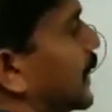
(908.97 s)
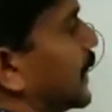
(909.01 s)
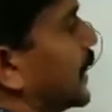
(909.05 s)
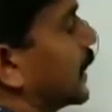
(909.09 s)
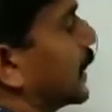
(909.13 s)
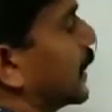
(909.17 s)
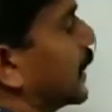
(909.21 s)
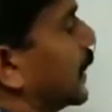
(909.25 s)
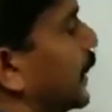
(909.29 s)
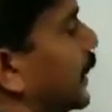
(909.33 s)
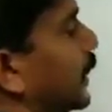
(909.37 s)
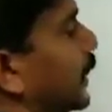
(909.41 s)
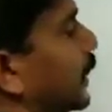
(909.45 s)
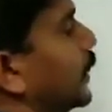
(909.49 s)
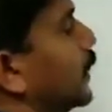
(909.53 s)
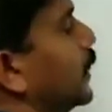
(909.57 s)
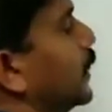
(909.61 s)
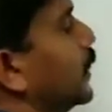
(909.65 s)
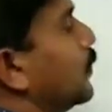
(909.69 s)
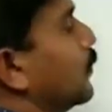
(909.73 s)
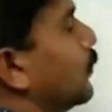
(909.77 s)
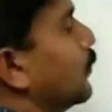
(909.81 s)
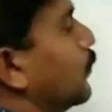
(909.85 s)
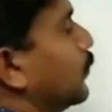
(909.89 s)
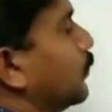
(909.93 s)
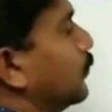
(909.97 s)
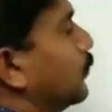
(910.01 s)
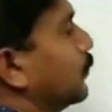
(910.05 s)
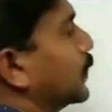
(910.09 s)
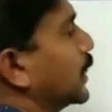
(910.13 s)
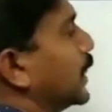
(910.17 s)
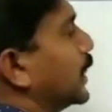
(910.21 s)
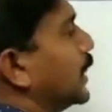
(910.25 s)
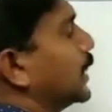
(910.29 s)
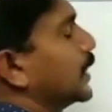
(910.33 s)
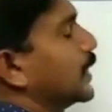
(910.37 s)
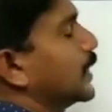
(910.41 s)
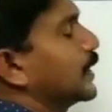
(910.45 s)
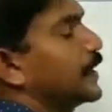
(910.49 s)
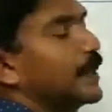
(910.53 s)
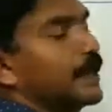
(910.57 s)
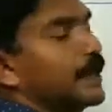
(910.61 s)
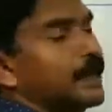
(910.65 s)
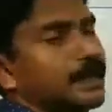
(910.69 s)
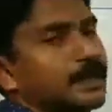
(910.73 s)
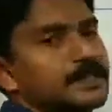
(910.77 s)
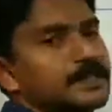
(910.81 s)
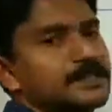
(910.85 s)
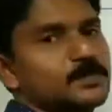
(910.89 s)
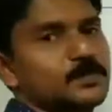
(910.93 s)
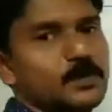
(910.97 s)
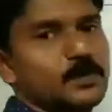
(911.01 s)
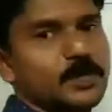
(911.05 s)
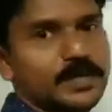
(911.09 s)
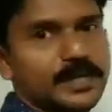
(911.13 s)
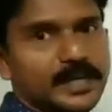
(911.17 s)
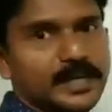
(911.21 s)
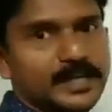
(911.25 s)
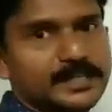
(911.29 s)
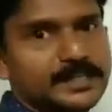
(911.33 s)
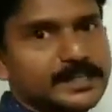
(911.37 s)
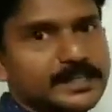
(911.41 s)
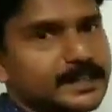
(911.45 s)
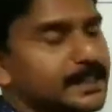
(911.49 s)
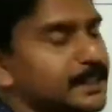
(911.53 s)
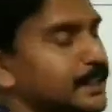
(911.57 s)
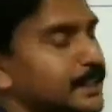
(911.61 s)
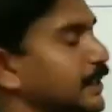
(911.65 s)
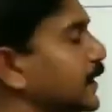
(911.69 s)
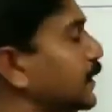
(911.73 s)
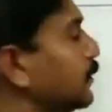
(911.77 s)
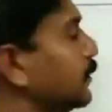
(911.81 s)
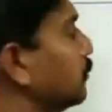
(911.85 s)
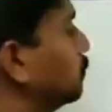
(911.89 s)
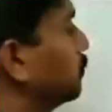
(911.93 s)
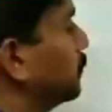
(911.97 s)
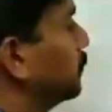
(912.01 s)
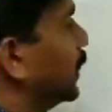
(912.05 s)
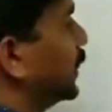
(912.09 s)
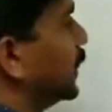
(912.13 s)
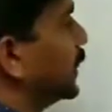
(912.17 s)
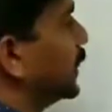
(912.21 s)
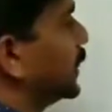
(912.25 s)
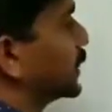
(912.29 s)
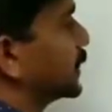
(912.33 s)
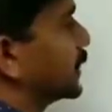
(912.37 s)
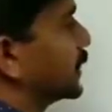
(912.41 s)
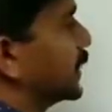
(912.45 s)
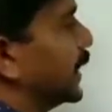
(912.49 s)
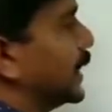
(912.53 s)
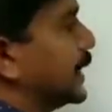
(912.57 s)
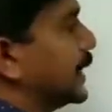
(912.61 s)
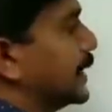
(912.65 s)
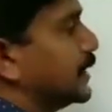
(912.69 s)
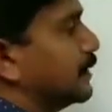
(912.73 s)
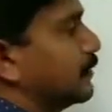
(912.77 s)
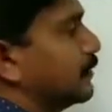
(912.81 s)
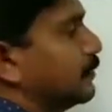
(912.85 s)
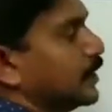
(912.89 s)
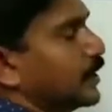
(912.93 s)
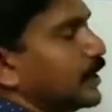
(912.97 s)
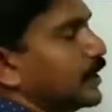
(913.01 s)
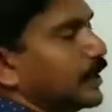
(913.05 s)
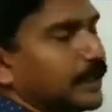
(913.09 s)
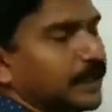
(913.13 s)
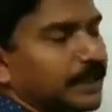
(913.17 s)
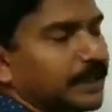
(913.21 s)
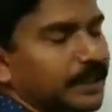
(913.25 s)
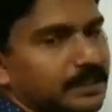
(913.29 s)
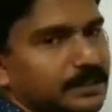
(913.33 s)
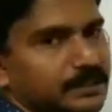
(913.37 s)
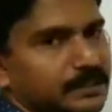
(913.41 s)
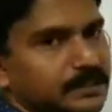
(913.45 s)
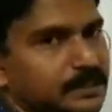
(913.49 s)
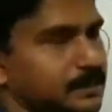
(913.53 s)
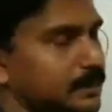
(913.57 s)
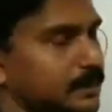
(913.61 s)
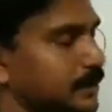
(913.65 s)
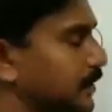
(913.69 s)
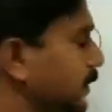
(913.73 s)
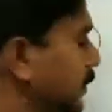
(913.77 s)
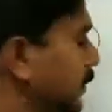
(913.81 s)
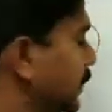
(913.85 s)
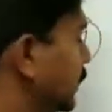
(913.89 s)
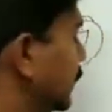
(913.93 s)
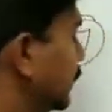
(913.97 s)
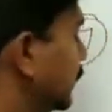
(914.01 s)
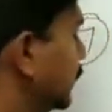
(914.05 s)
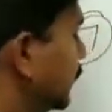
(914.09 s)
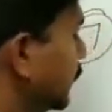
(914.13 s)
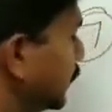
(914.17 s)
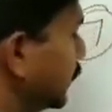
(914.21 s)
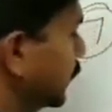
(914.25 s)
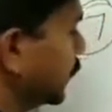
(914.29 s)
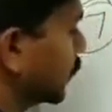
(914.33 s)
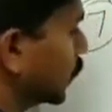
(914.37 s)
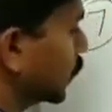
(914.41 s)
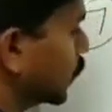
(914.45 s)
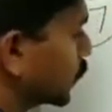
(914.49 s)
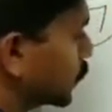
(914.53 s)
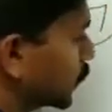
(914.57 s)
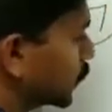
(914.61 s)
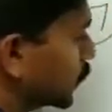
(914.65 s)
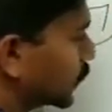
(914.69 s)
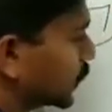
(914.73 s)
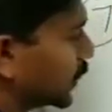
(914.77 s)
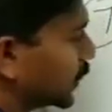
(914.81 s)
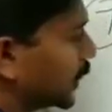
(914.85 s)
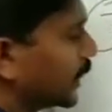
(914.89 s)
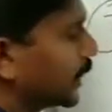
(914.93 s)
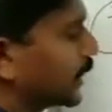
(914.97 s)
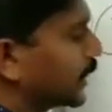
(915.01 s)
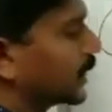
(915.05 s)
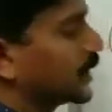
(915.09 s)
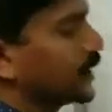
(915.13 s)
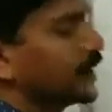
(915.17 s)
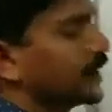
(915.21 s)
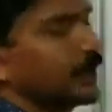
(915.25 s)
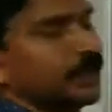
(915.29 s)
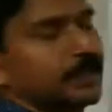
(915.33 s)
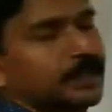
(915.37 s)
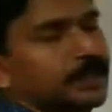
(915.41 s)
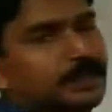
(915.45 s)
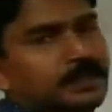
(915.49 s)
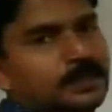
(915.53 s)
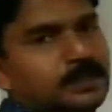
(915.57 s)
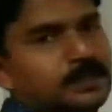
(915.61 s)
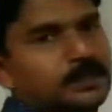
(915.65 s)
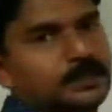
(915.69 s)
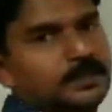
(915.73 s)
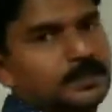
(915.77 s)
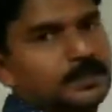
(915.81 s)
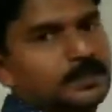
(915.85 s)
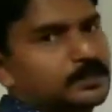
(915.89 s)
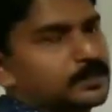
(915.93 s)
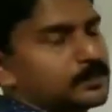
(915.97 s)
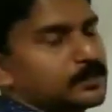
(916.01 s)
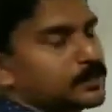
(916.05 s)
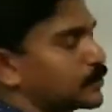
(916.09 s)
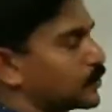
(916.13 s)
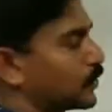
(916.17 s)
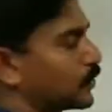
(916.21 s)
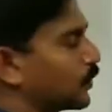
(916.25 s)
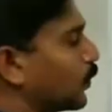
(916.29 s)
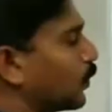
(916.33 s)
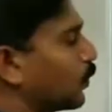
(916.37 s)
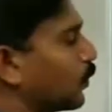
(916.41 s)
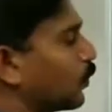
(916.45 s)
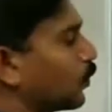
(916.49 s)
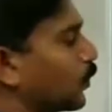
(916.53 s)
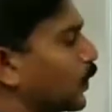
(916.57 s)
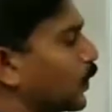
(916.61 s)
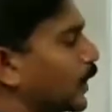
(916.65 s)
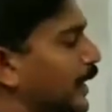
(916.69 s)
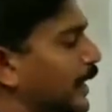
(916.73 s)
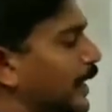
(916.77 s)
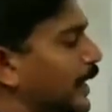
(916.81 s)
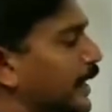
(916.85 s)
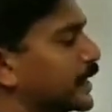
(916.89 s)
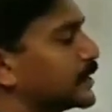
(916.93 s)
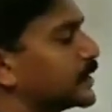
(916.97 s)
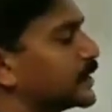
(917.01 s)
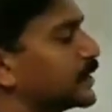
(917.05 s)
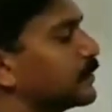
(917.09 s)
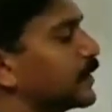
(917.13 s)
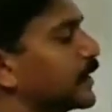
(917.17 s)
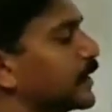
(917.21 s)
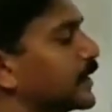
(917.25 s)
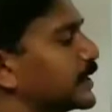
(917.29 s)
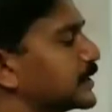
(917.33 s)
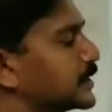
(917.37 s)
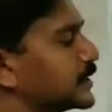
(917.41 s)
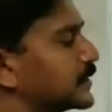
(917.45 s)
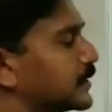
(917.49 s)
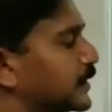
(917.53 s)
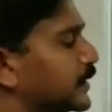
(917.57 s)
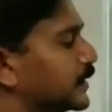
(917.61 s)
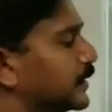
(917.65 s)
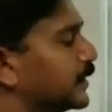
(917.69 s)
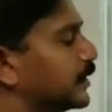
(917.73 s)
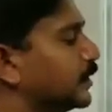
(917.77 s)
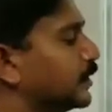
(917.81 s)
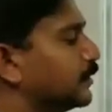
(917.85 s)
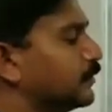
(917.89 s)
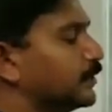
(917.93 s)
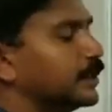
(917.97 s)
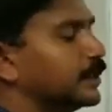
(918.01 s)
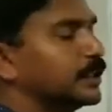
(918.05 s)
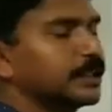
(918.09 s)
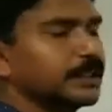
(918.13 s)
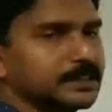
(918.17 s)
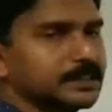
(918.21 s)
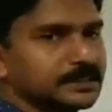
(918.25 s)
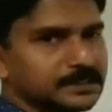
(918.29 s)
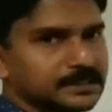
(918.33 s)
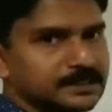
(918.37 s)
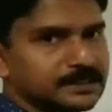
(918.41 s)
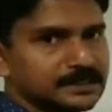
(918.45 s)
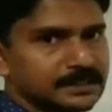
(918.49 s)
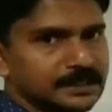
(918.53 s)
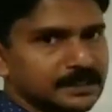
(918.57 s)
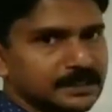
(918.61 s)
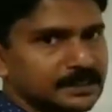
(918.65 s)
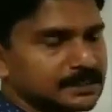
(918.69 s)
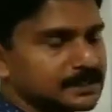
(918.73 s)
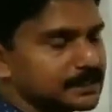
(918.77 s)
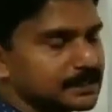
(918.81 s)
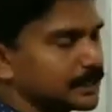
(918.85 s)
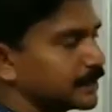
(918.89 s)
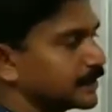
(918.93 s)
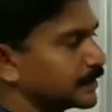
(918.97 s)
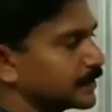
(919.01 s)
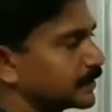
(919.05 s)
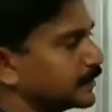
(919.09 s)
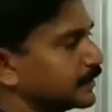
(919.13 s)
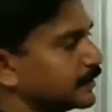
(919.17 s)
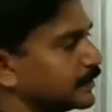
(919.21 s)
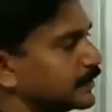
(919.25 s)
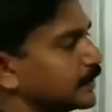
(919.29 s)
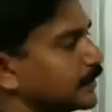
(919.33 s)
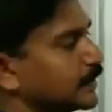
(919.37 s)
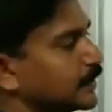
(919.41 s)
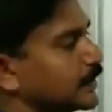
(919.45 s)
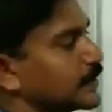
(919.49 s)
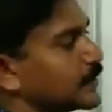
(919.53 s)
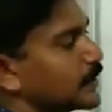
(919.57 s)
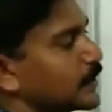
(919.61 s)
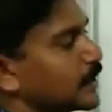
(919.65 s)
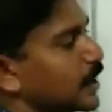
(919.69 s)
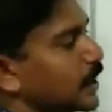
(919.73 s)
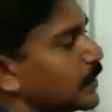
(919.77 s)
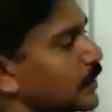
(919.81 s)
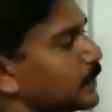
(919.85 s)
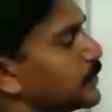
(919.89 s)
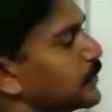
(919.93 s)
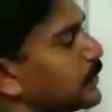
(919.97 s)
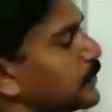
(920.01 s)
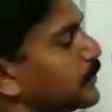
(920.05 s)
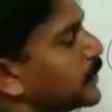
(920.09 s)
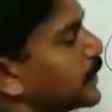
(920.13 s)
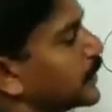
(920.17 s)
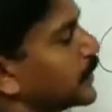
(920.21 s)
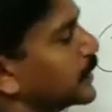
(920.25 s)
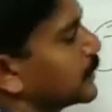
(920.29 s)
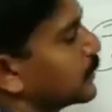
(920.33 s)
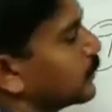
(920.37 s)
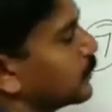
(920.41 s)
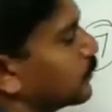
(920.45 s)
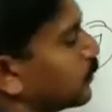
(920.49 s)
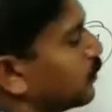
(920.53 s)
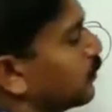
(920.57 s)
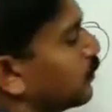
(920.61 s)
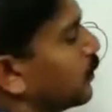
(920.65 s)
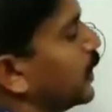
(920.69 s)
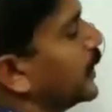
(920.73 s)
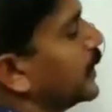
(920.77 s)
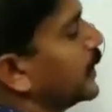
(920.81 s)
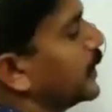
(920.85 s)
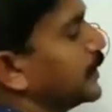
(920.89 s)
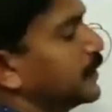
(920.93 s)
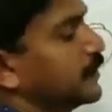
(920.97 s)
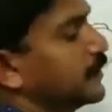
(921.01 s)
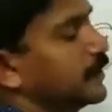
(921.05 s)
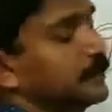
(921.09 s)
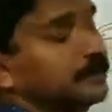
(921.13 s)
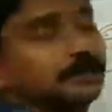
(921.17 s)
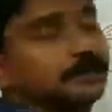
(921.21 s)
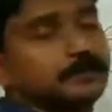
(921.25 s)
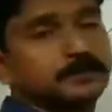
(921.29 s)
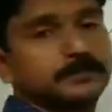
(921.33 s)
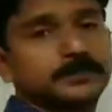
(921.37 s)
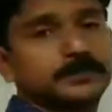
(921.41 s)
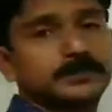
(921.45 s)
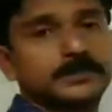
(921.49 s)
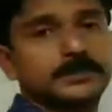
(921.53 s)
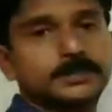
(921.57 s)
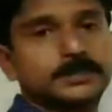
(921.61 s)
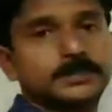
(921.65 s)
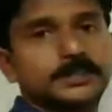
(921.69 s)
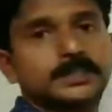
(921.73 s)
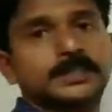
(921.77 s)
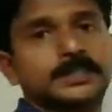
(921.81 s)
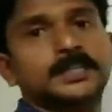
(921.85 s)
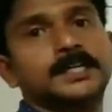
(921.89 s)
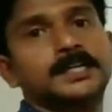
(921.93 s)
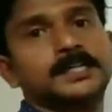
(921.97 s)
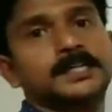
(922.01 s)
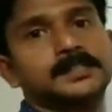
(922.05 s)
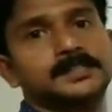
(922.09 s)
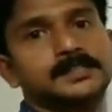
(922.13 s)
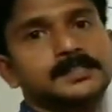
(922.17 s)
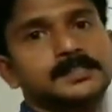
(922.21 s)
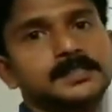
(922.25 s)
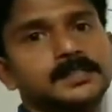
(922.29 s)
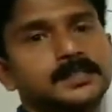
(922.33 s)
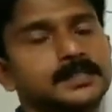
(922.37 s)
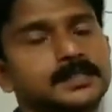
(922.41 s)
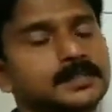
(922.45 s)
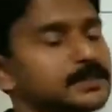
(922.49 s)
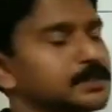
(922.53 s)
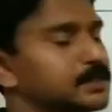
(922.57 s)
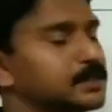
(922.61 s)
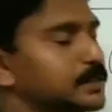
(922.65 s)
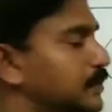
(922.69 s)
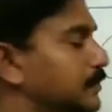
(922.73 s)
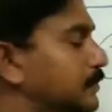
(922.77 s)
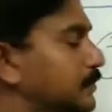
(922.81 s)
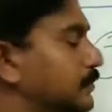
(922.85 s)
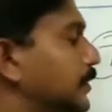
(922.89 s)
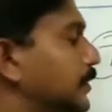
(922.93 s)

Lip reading: this straight line angle is 180 degree, minus 90 we get x. Here also straight line, so 180 minus 30 we get z. How do you get y? Here is the